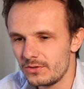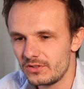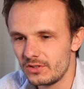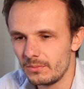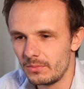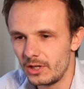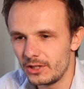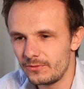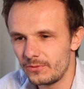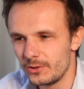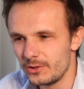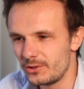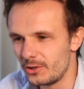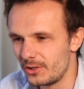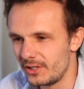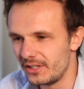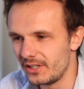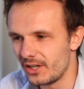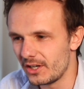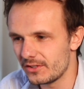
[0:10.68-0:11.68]
so much for
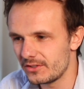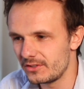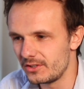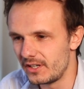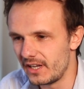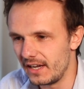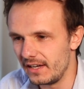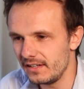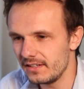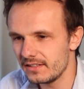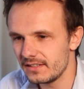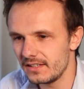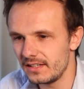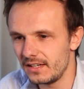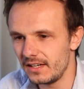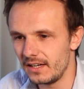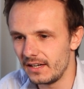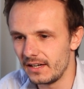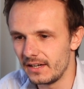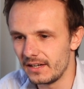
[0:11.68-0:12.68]
joining us today.
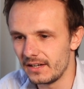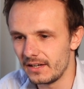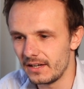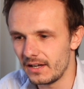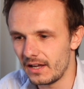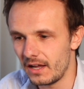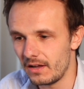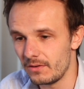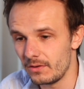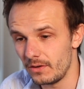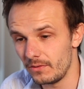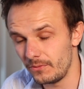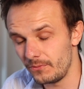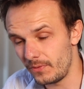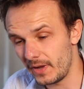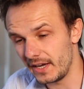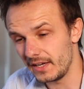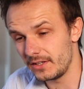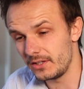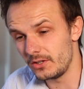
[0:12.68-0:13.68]

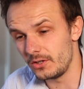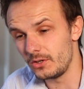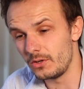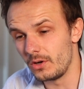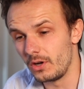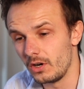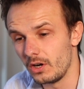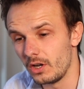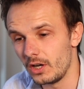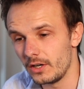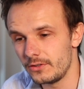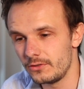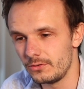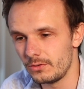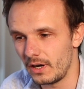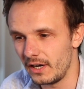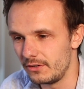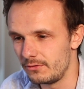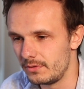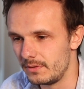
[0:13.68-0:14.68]
Thank you a lot to
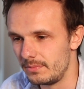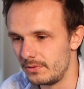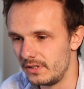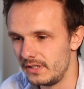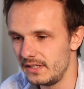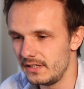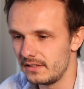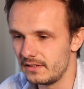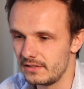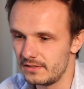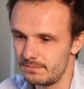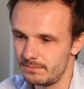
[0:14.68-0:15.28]
IEEE, in this